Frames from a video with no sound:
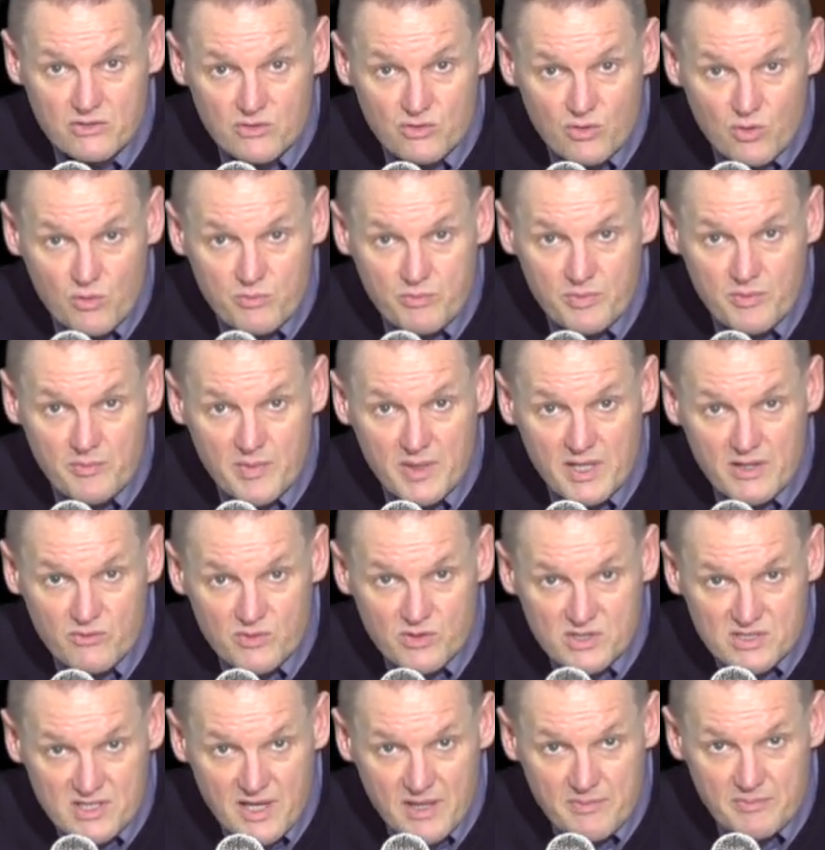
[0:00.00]
dopamine
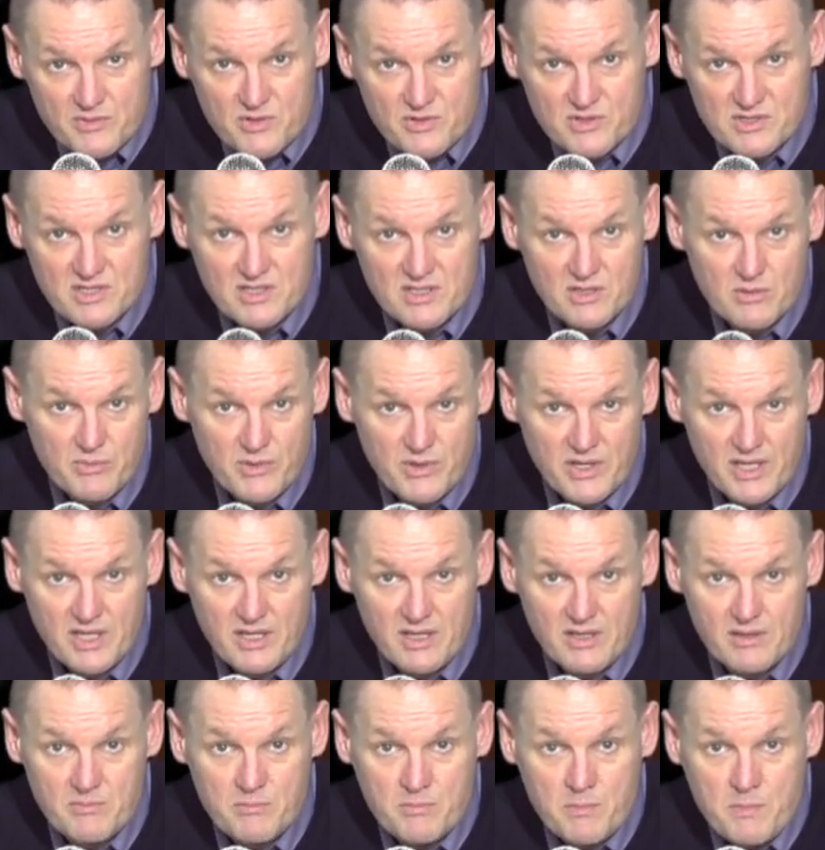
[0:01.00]
receptors in the
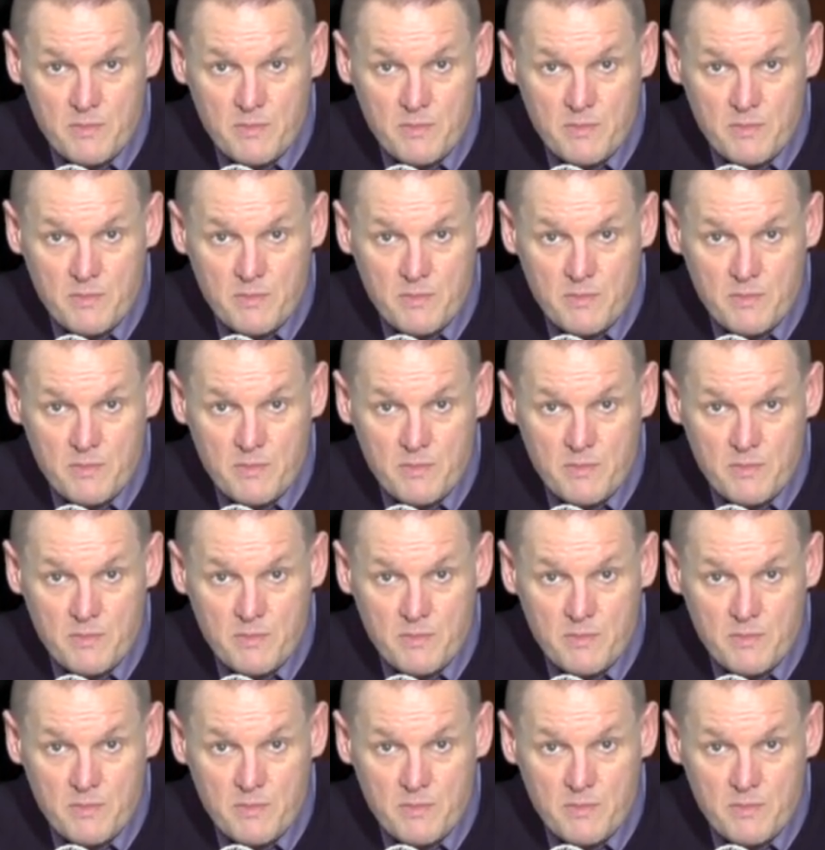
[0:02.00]
brain.